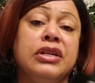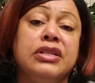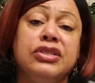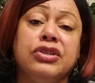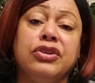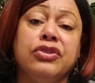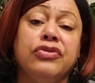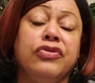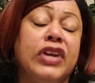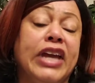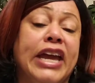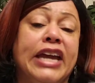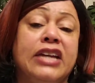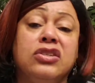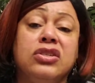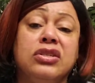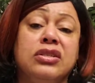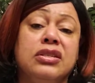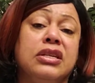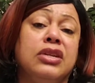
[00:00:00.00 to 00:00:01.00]

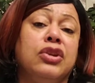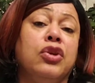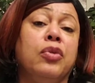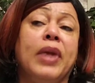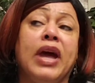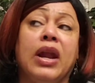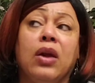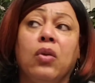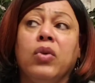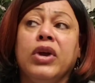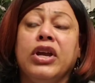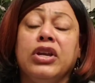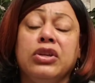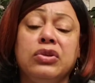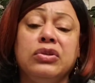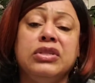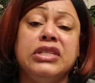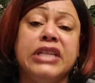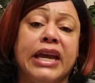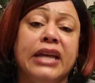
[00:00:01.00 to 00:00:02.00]
certifications that no matter where
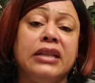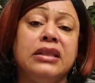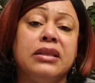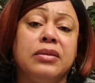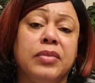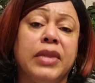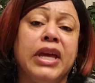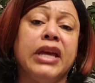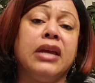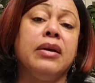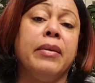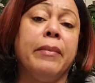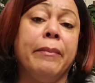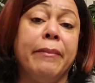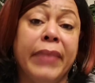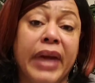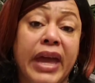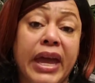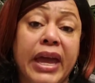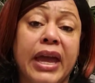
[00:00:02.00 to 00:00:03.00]
you take them, they
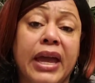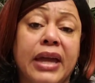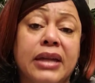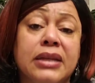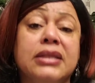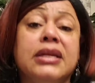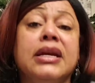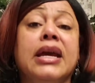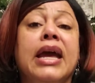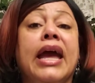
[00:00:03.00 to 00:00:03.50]
command